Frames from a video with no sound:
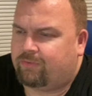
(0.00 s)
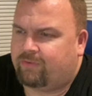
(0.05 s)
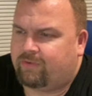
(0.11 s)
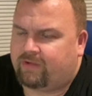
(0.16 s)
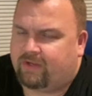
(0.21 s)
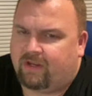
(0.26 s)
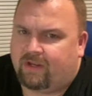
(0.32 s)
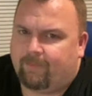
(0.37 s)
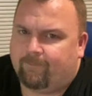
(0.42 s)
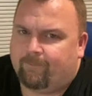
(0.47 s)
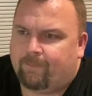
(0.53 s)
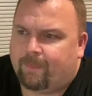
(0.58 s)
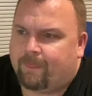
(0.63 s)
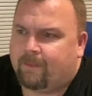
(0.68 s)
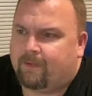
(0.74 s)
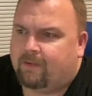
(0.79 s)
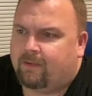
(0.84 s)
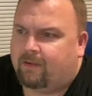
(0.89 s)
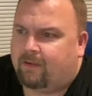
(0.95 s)
the game,
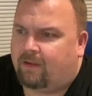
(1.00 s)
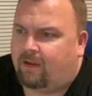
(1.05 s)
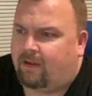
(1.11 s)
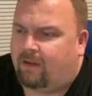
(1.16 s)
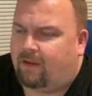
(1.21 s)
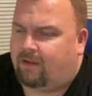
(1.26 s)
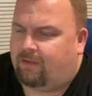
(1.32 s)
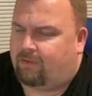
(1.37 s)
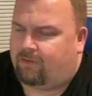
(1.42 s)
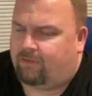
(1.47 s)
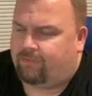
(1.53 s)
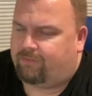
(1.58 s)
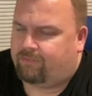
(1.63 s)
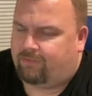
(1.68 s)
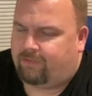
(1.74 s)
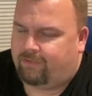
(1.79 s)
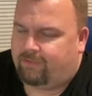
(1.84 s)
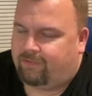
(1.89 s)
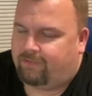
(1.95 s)

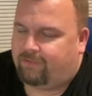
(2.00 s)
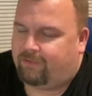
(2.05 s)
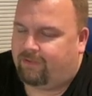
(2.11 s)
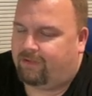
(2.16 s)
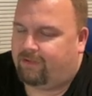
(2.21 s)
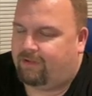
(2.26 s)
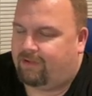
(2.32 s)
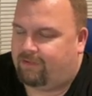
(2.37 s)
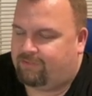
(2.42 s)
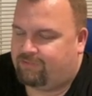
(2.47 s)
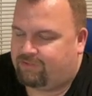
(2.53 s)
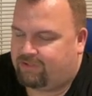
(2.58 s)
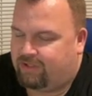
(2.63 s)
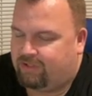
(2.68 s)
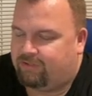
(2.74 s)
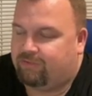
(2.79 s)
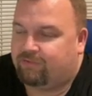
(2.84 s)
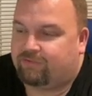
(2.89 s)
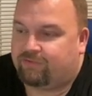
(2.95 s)
as you get
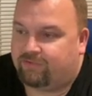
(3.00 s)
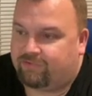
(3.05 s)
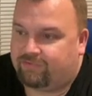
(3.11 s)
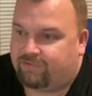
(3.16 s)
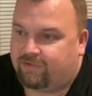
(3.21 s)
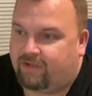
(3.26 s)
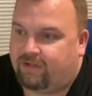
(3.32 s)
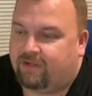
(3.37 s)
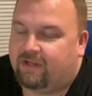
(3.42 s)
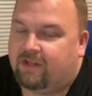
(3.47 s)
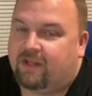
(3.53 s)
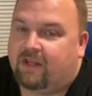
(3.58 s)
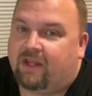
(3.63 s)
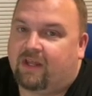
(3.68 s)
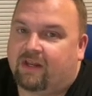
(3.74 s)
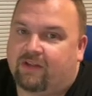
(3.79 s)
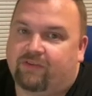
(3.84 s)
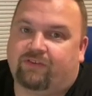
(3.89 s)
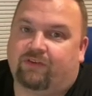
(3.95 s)
used to the site,
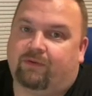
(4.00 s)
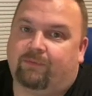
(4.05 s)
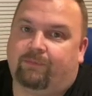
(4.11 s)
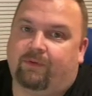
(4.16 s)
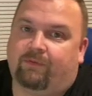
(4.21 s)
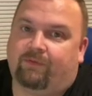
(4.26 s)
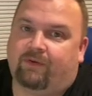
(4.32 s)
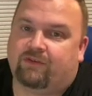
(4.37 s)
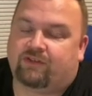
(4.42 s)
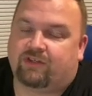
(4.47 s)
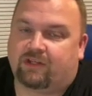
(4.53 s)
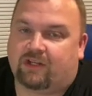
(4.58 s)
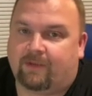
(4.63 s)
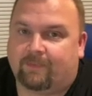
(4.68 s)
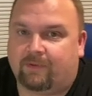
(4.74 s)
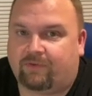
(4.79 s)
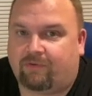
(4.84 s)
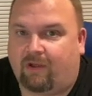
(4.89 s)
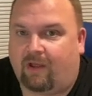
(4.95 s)
because there'll eventually come
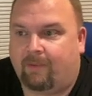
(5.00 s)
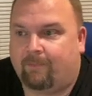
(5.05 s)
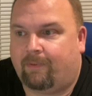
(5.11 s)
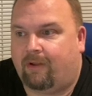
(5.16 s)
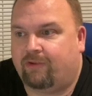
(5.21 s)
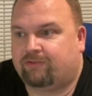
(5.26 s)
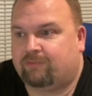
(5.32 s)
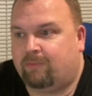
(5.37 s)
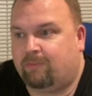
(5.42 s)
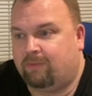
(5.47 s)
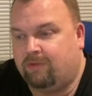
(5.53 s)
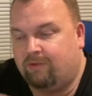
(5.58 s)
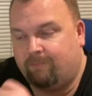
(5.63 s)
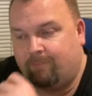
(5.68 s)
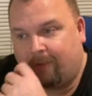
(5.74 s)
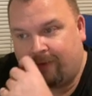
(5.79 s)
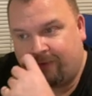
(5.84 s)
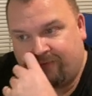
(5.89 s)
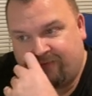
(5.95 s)
a time, possibly when you've
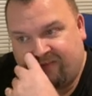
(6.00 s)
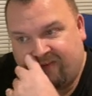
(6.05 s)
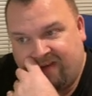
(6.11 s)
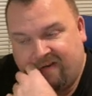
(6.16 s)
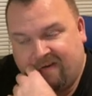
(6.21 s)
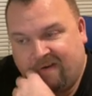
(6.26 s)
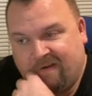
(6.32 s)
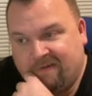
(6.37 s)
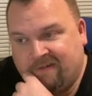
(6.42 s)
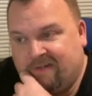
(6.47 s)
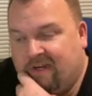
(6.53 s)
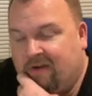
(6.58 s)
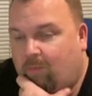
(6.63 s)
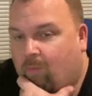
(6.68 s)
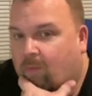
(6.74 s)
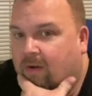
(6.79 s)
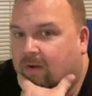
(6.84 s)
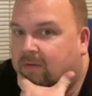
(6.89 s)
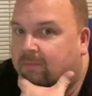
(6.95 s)
bought a set on day
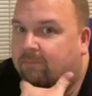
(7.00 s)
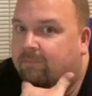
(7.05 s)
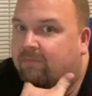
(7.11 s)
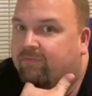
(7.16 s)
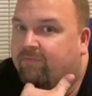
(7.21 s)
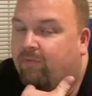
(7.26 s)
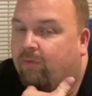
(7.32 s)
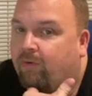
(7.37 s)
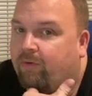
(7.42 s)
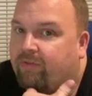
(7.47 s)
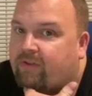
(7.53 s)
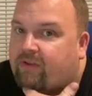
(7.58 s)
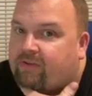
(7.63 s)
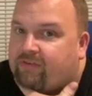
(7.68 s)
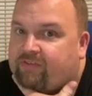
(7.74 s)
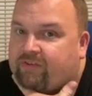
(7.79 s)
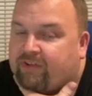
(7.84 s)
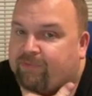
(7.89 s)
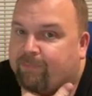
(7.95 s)
one before the
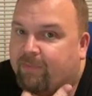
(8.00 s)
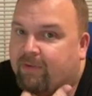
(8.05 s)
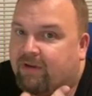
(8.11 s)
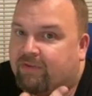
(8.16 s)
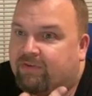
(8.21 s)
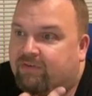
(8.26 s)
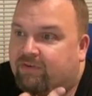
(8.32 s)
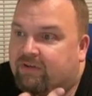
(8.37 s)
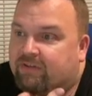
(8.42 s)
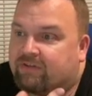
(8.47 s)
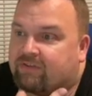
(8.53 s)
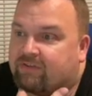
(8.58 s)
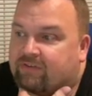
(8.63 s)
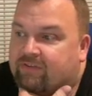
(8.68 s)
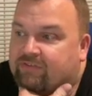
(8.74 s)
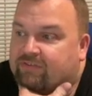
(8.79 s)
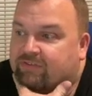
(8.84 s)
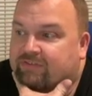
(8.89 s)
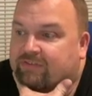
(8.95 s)
set's been entered into the
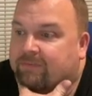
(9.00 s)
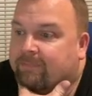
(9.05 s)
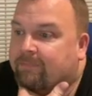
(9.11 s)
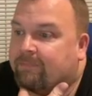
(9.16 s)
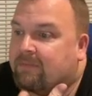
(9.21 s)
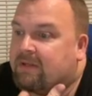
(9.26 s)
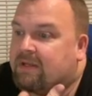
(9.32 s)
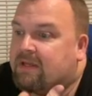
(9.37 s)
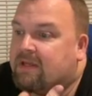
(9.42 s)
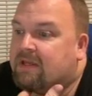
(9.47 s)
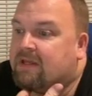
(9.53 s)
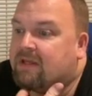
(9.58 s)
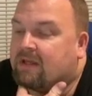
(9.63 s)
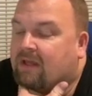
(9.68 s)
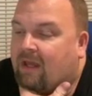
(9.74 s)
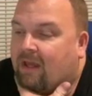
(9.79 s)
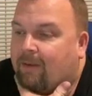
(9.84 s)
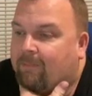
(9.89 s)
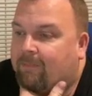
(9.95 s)
system,
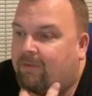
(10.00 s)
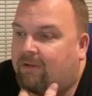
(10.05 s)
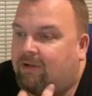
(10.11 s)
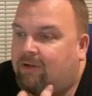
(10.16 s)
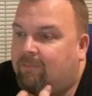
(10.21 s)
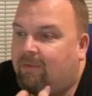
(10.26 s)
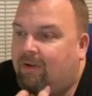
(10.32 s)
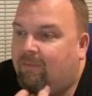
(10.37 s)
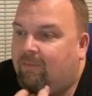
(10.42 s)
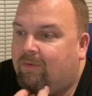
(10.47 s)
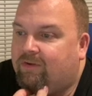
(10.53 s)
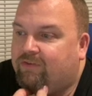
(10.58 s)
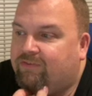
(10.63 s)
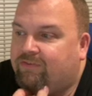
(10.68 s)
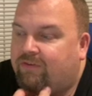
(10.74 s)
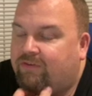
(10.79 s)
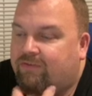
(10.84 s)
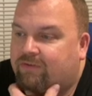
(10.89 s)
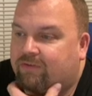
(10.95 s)
and you might want to
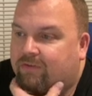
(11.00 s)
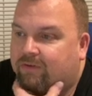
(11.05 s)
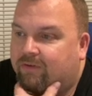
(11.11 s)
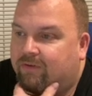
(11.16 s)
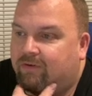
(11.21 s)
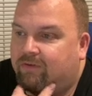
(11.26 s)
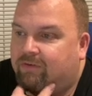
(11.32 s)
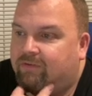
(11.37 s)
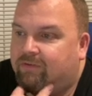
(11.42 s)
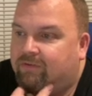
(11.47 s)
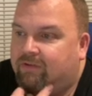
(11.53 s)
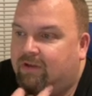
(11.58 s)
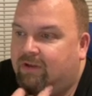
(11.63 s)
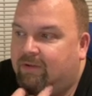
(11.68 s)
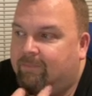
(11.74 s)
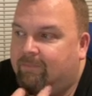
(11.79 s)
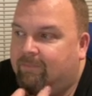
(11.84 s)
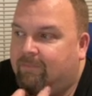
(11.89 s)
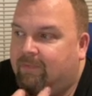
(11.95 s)
start to learn
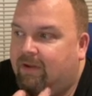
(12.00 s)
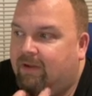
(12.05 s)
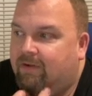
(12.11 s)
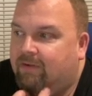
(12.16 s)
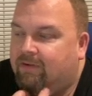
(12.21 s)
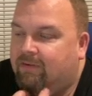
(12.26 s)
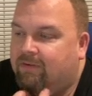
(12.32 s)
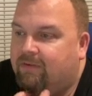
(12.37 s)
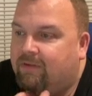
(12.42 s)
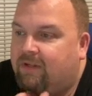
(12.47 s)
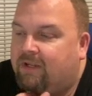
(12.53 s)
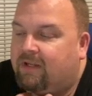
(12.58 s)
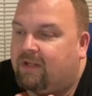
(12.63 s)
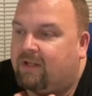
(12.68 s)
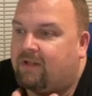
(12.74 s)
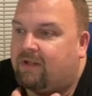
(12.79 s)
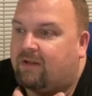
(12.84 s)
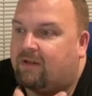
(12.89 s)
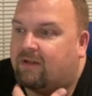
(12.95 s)
how to
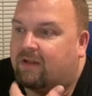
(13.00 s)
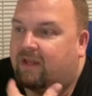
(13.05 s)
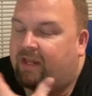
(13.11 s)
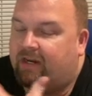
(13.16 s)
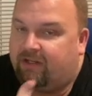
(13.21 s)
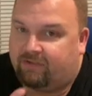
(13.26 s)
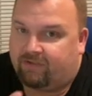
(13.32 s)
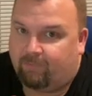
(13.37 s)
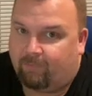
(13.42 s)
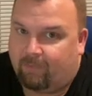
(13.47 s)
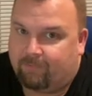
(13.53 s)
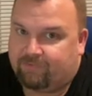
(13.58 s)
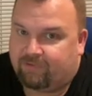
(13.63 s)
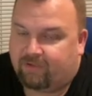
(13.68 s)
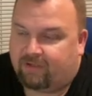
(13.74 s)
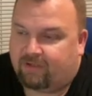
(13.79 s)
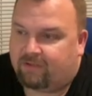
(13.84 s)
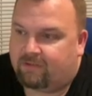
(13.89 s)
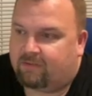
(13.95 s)
edit the
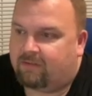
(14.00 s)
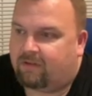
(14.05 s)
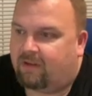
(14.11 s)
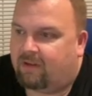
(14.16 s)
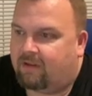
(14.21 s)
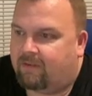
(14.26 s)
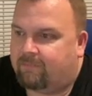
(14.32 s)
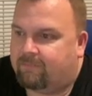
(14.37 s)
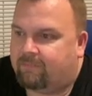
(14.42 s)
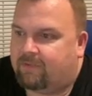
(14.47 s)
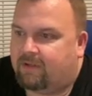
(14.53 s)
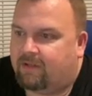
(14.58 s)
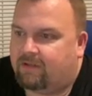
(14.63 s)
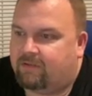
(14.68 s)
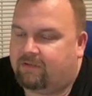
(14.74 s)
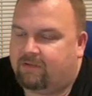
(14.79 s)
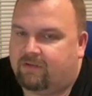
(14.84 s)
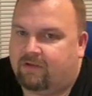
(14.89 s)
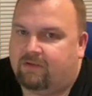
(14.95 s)
website
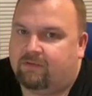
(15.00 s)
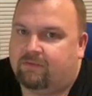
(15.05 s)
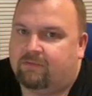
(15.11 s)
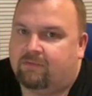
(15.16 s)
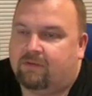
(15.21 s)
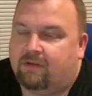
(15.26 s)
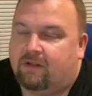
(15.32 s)
and